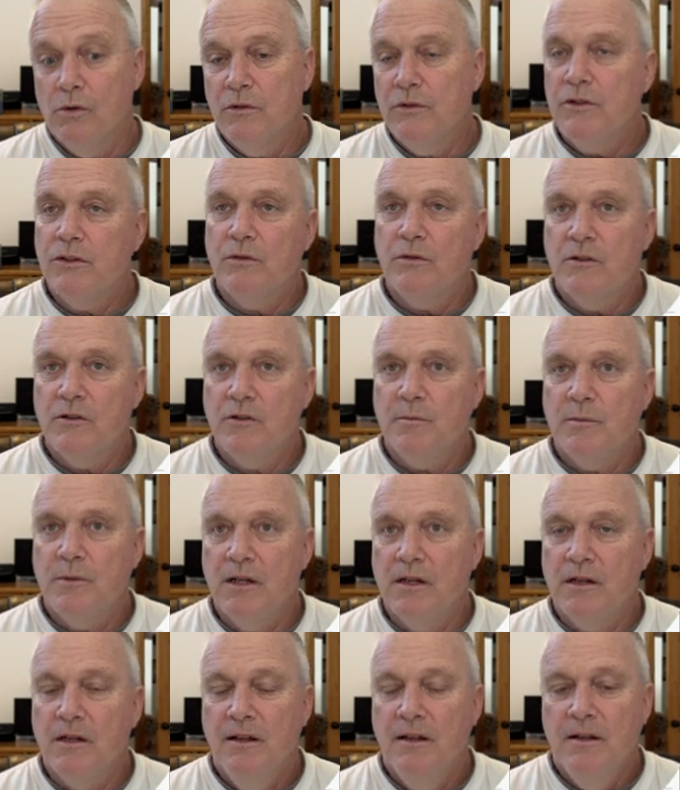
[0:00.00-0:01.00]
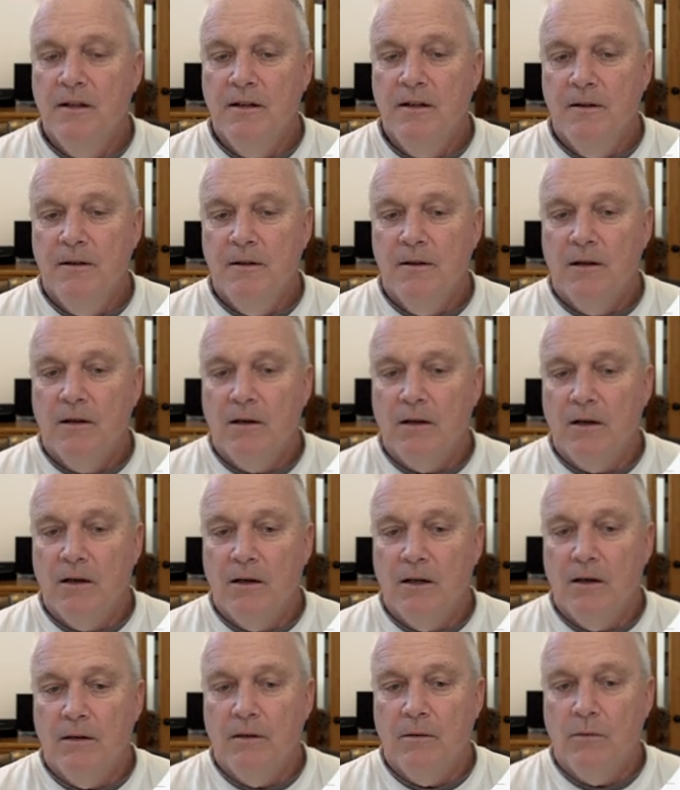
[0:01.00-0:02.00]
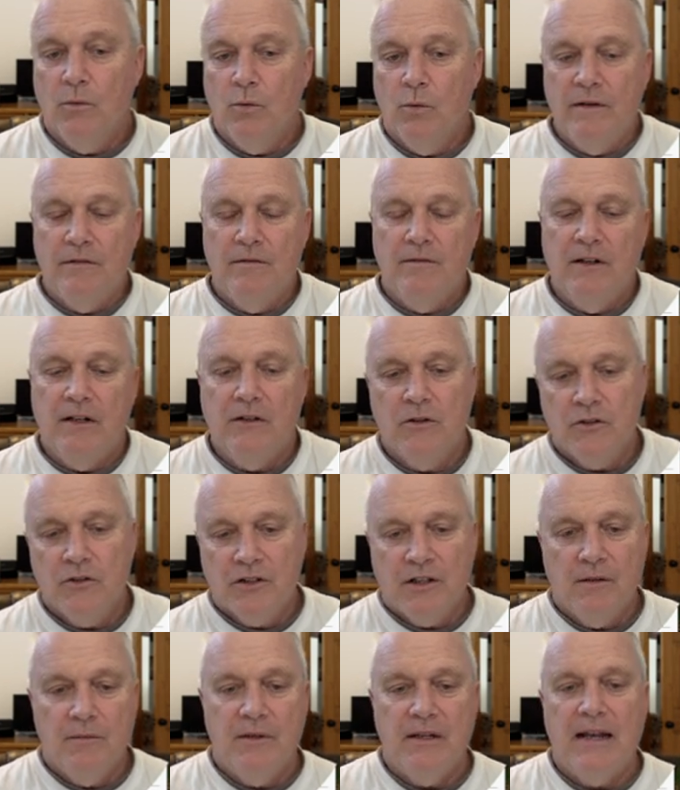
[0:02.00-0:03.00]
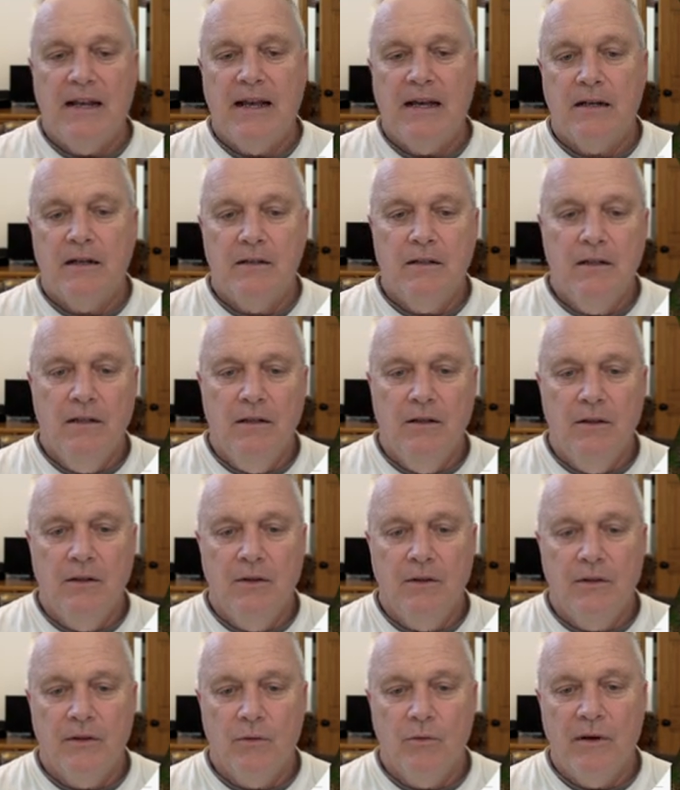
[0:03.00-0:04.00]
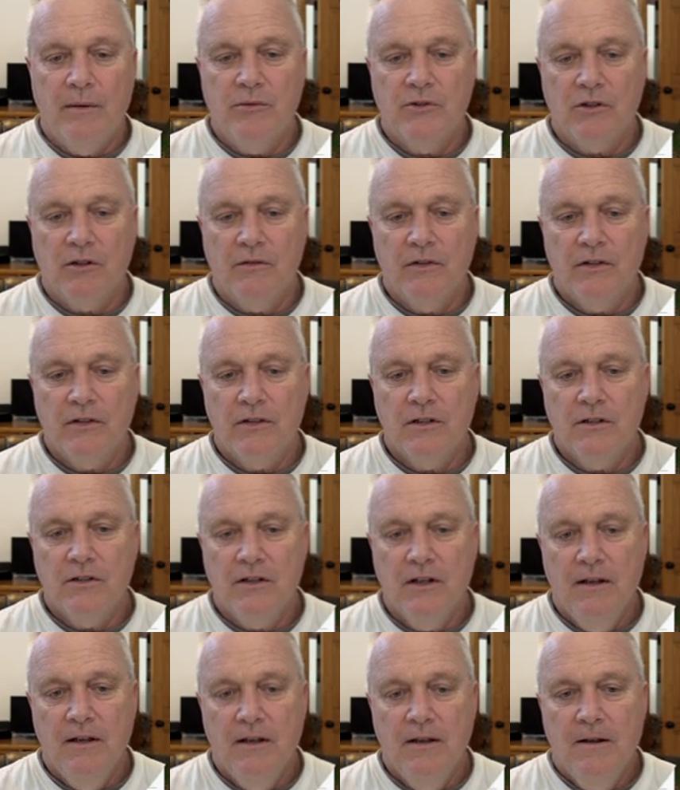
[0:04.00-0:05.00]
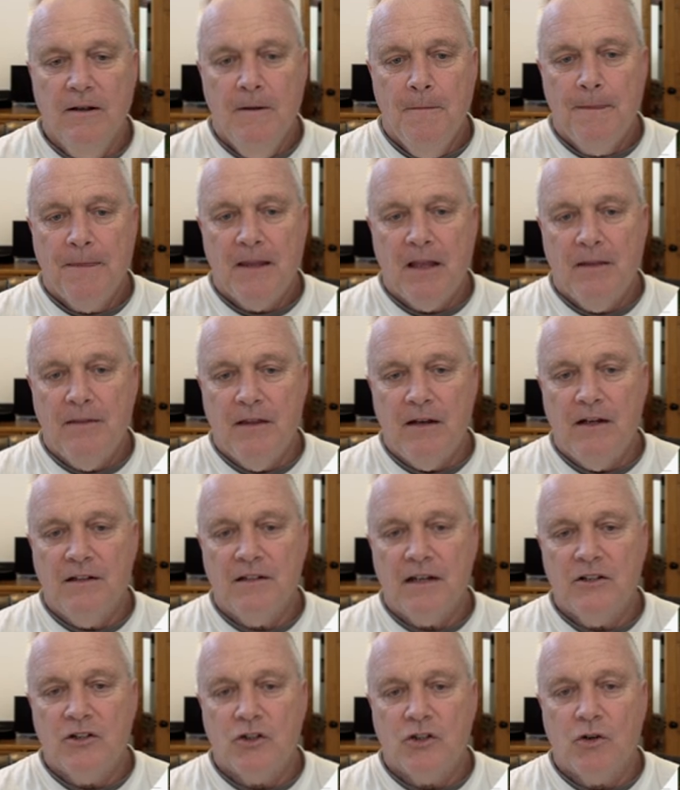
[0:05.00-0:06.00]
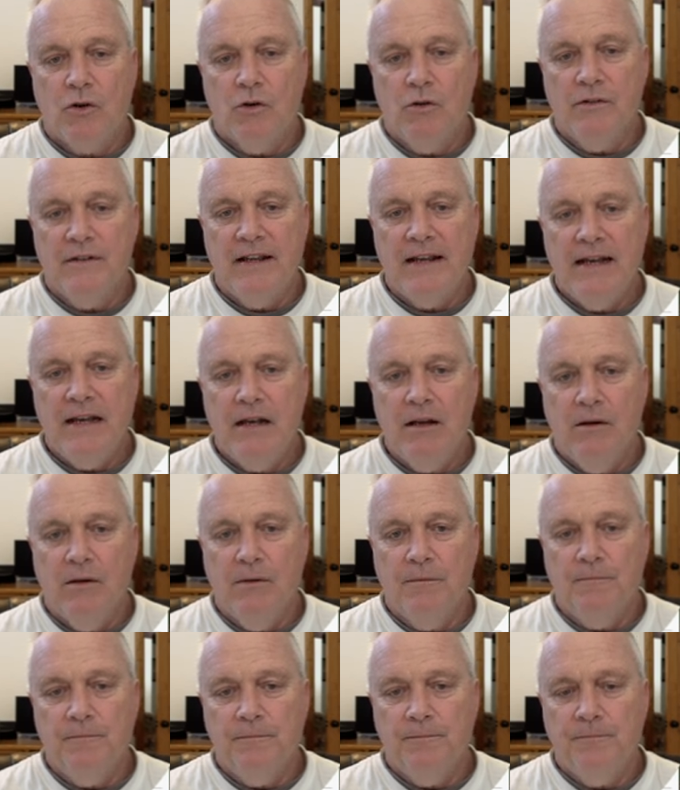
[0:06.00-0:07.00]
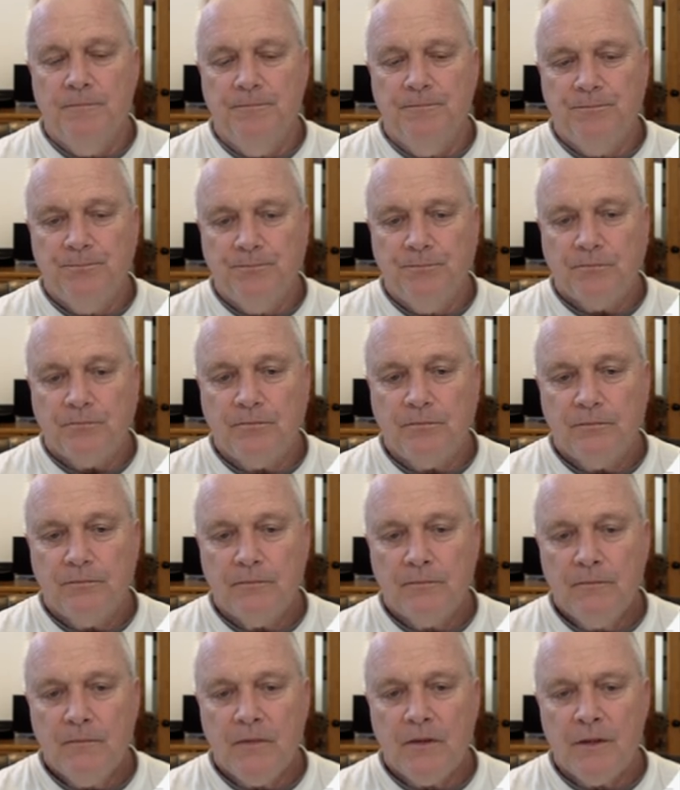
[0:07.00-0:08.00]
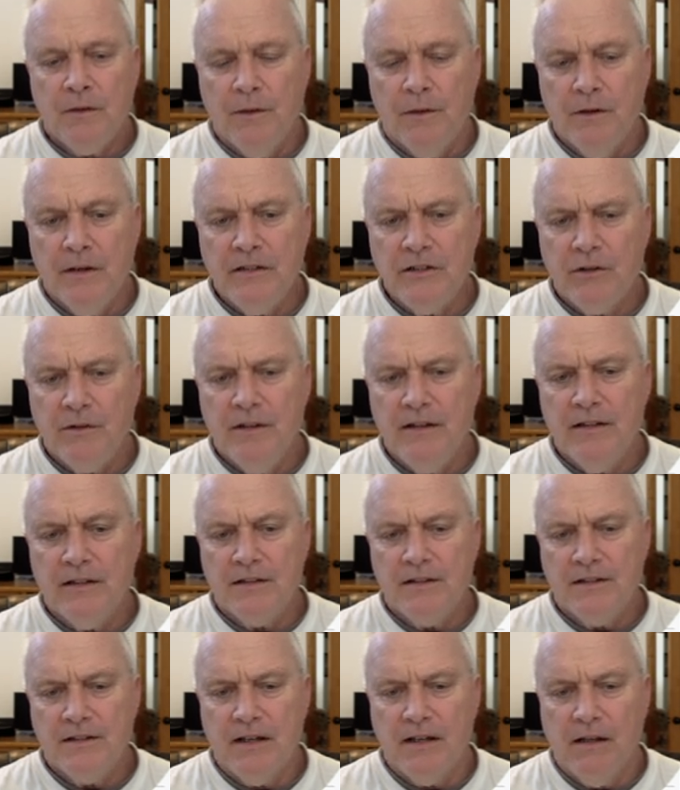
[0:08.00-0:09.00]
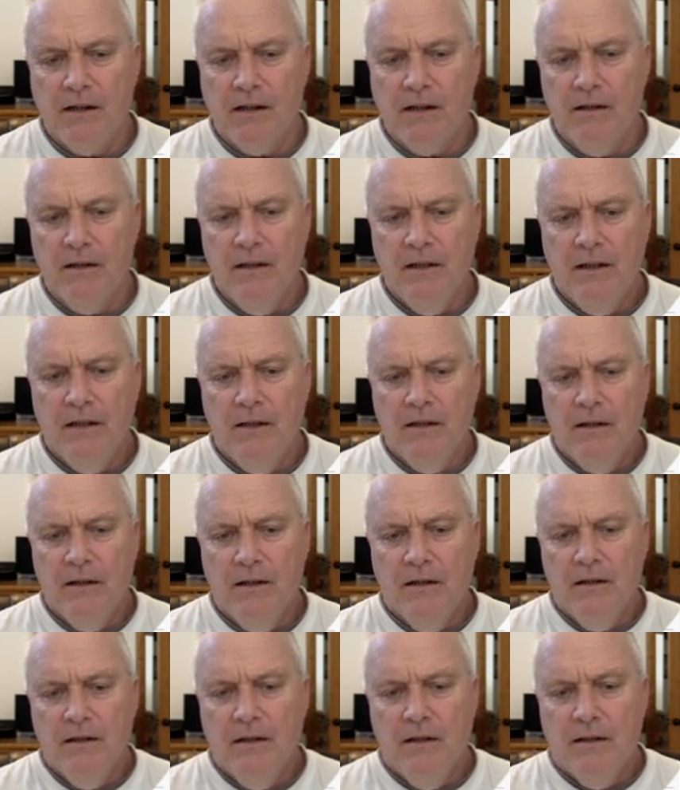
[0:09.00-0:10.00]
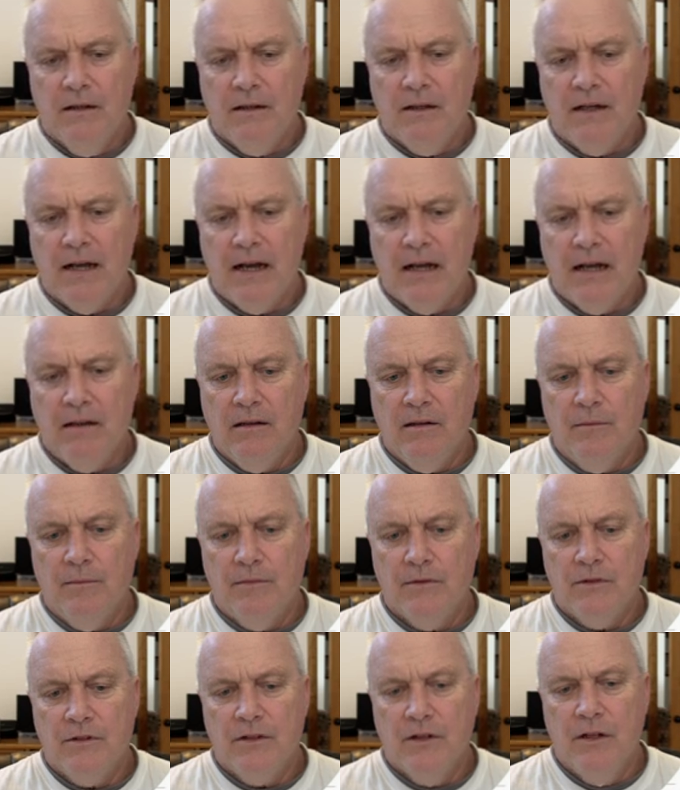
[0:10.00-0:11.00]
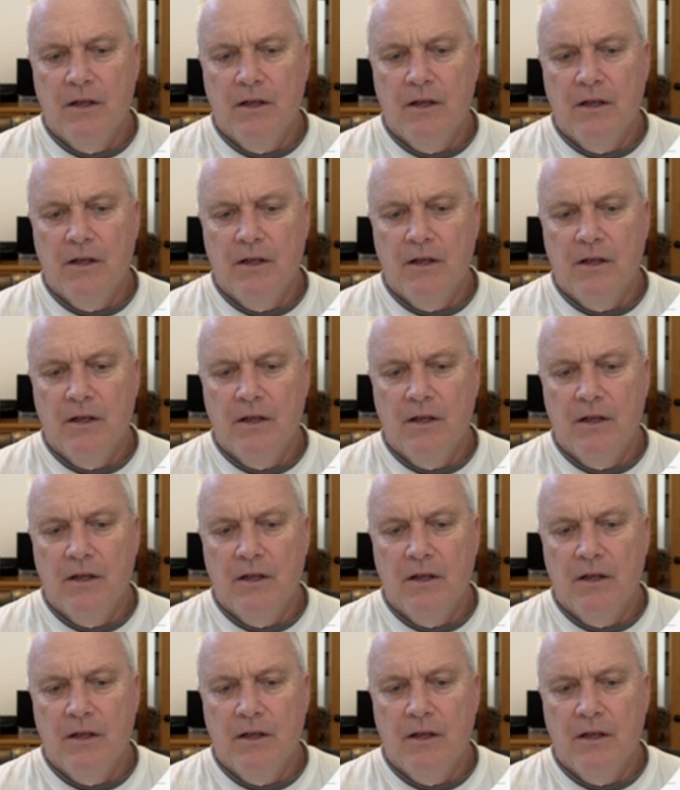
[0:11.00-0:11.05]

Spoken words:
so to speak, on when vendors can be added through web services. And then as I scroll down, these are the Excel columns.